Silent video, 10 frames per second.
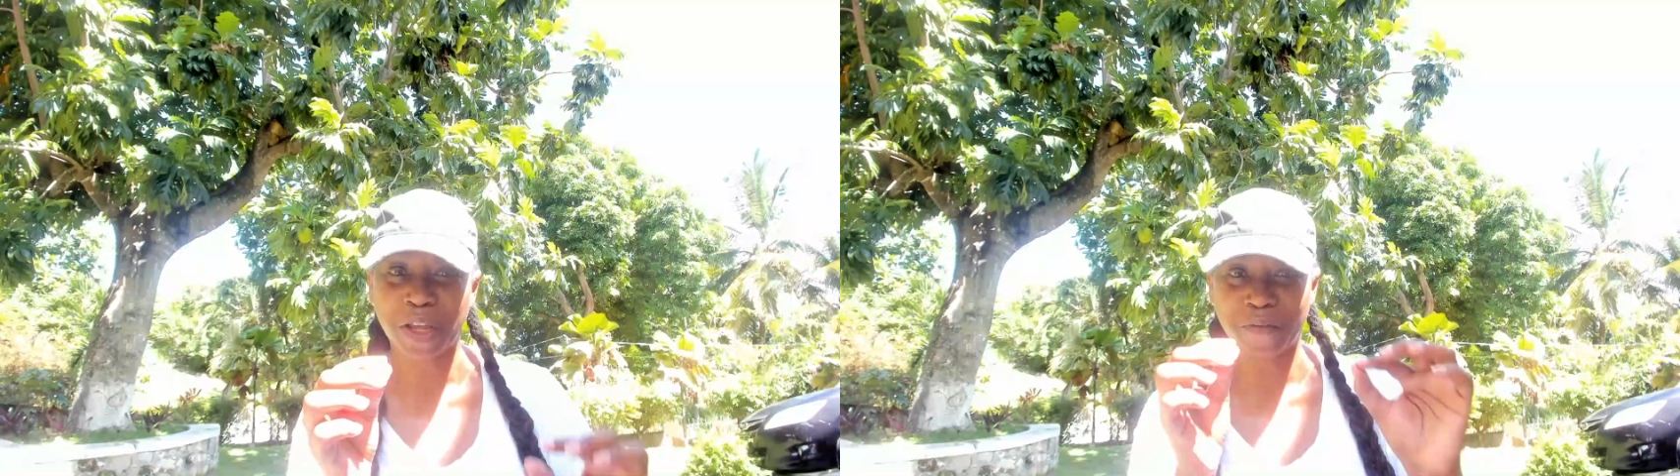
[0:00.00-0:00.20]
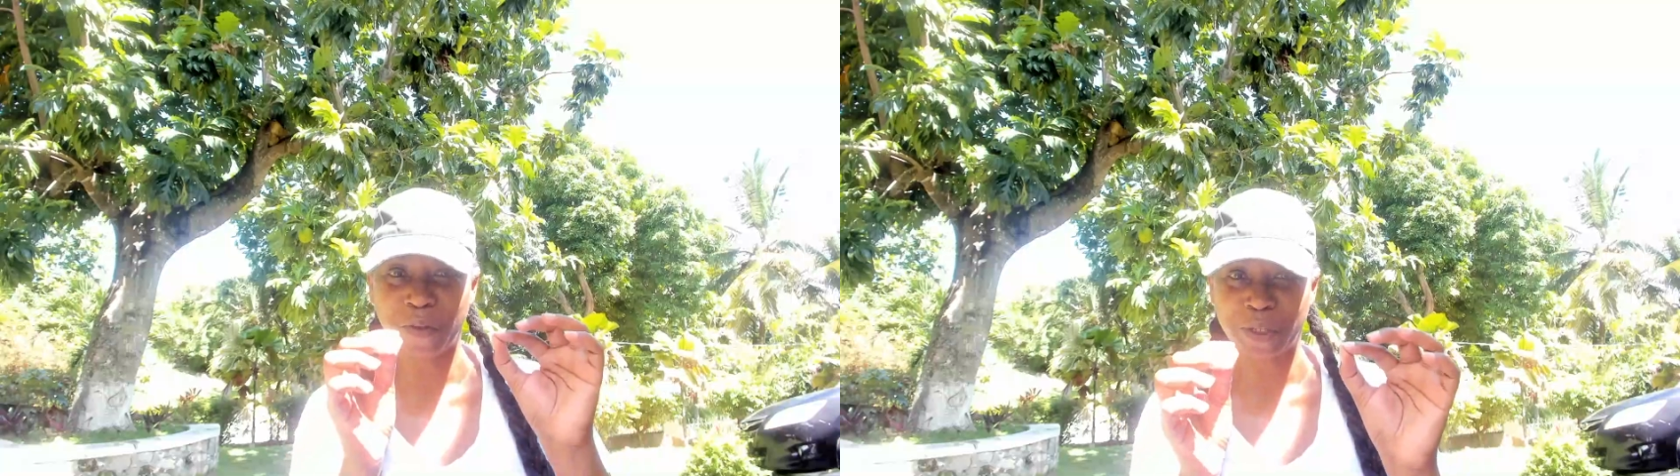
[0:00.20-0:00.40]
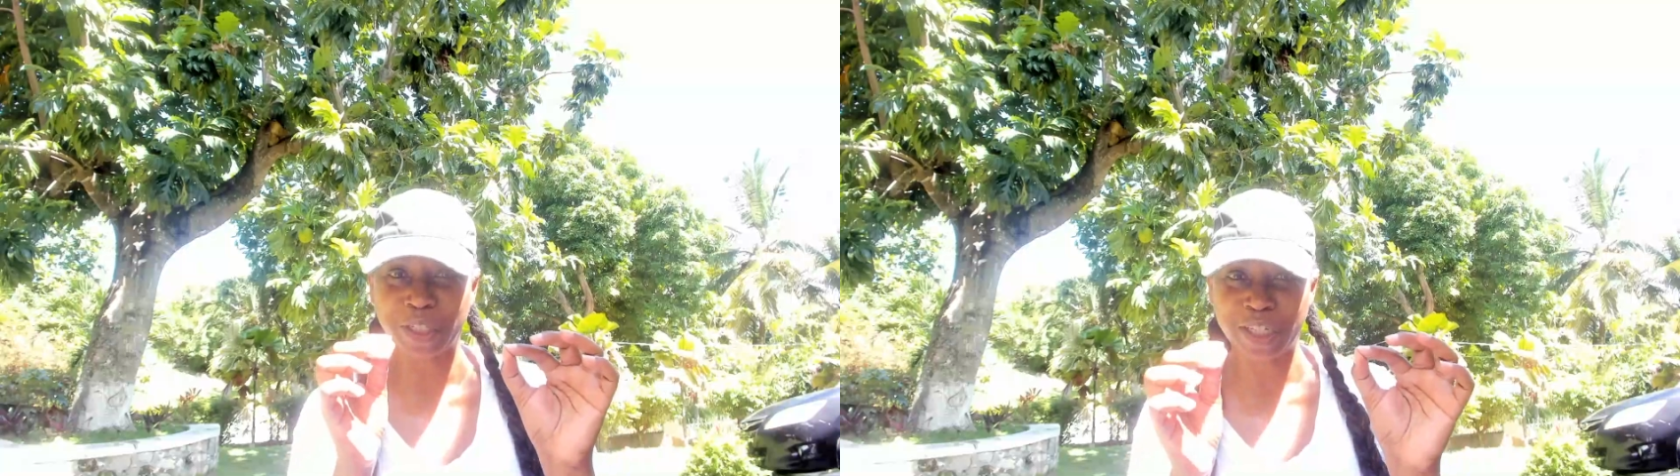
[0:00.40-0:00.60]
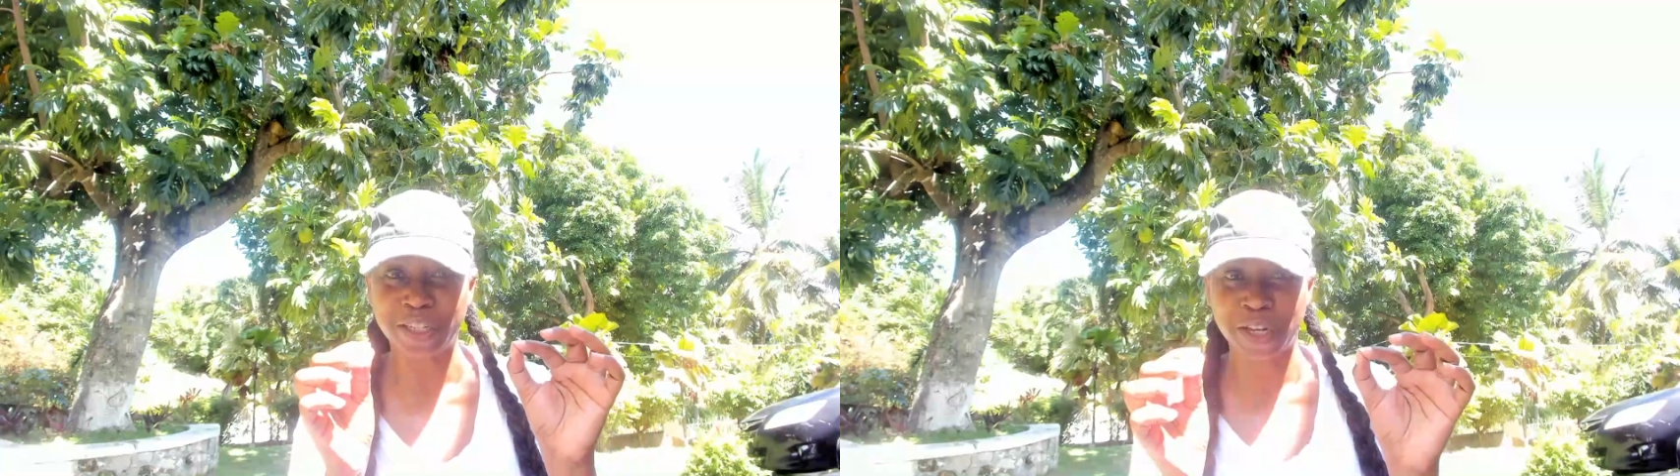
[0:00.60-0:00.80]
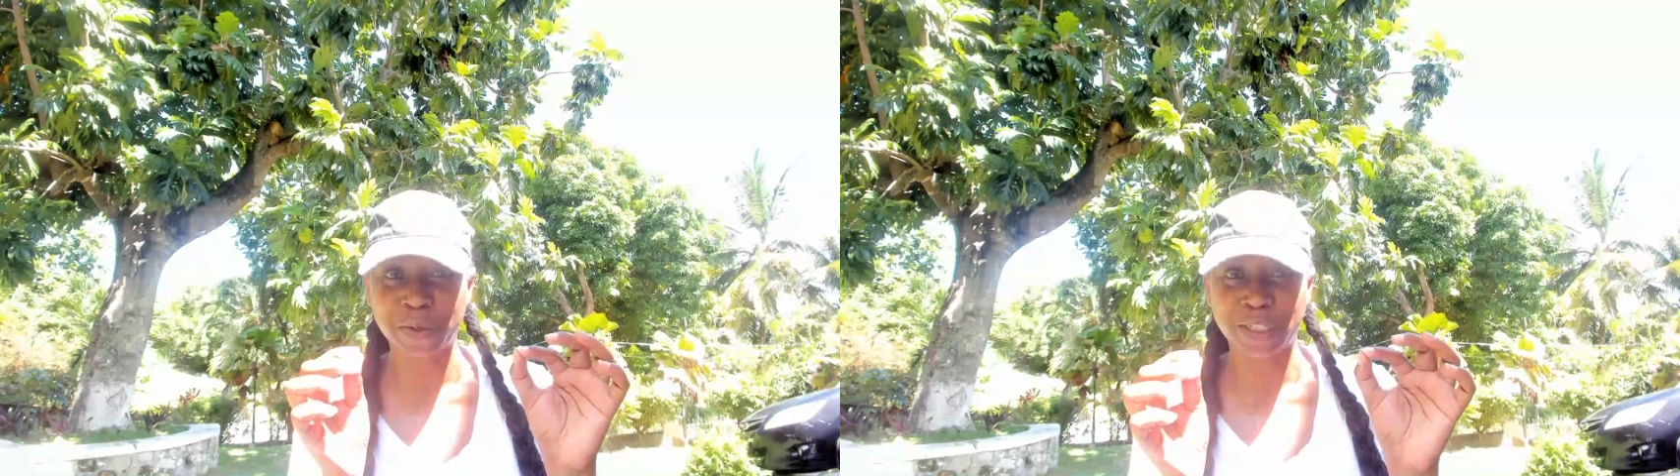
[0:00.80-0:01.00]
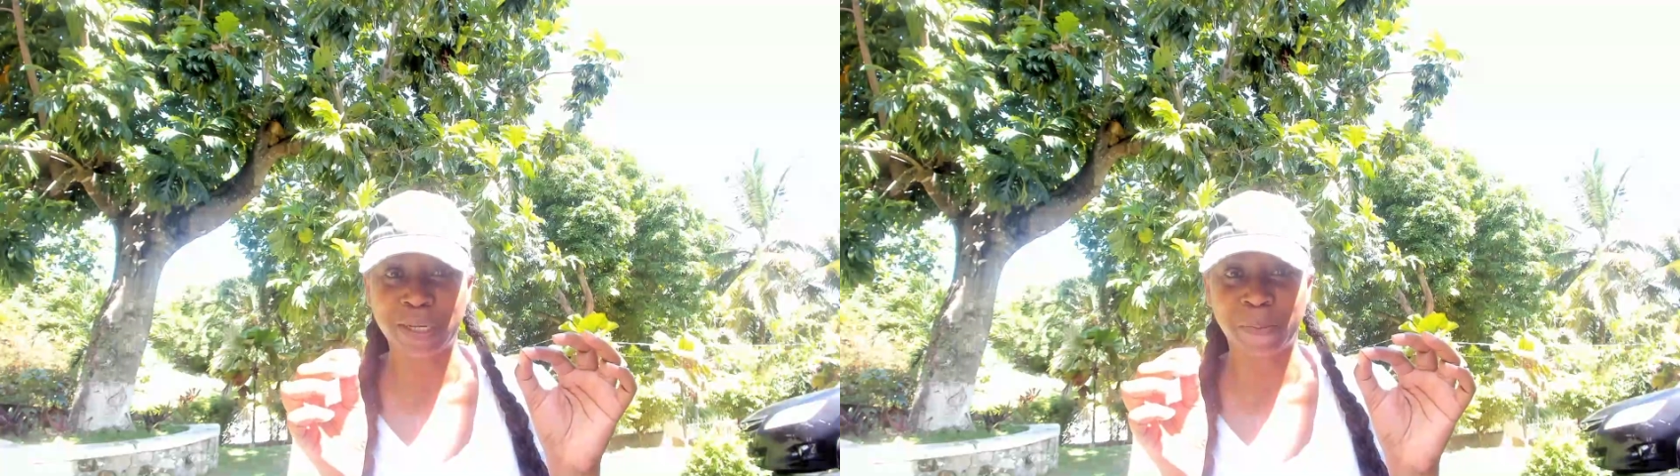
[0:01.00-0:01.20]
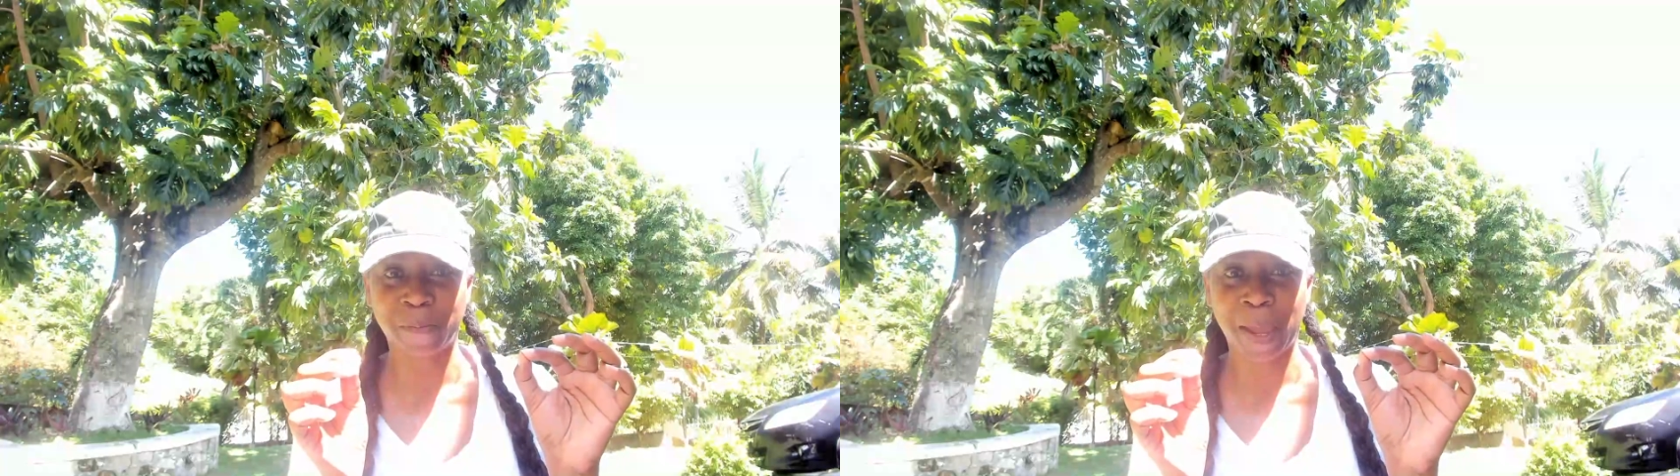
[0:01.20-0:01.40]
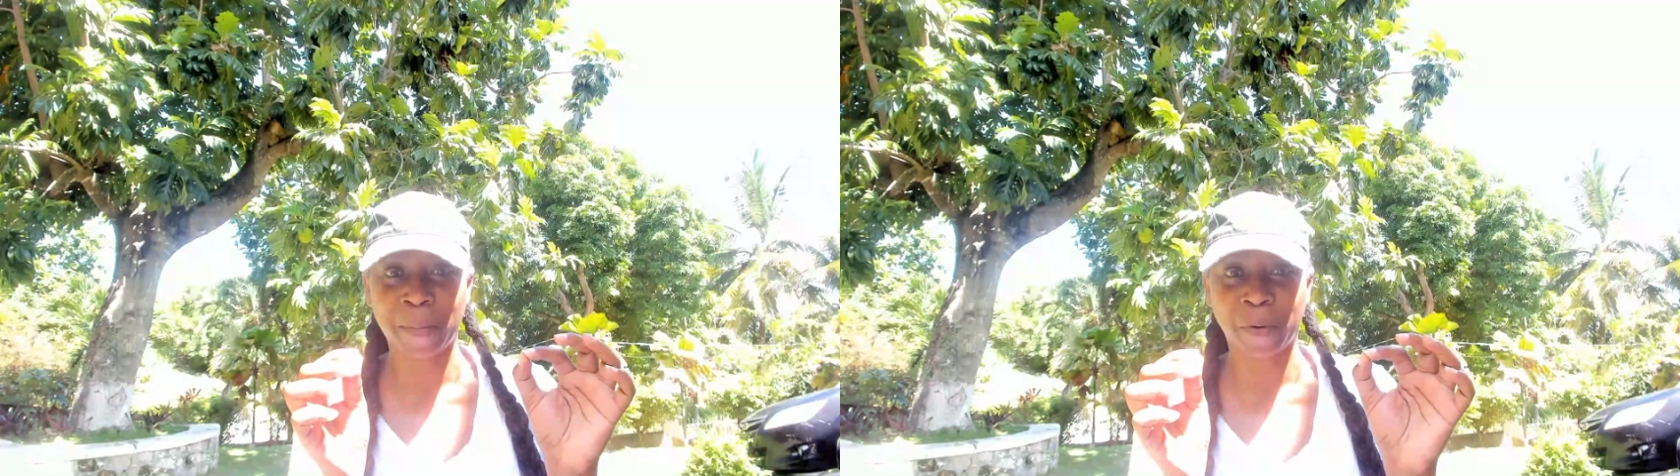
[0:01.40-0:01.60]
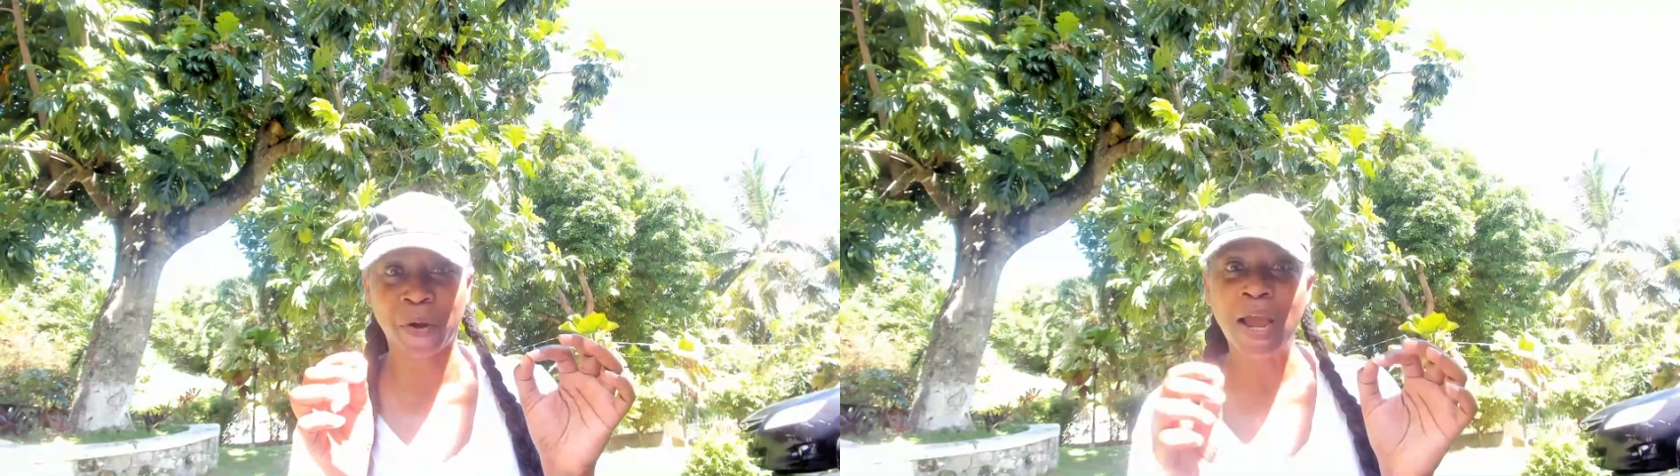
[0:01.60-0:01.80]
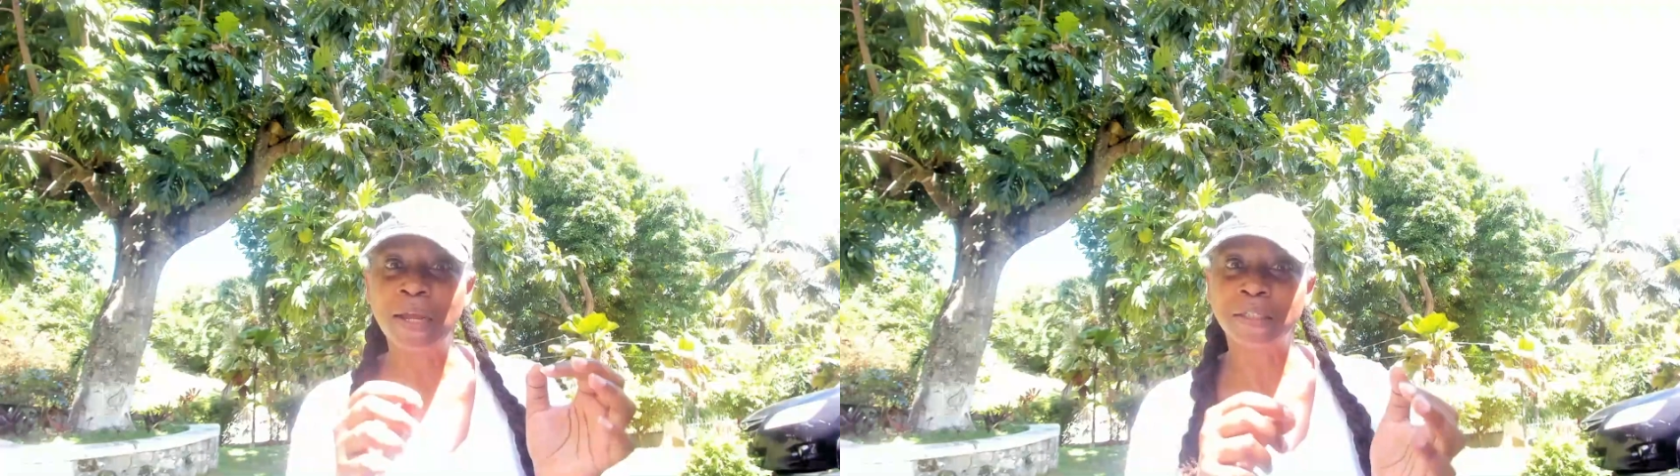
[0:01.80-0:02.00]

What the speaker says: give you a little slip of paper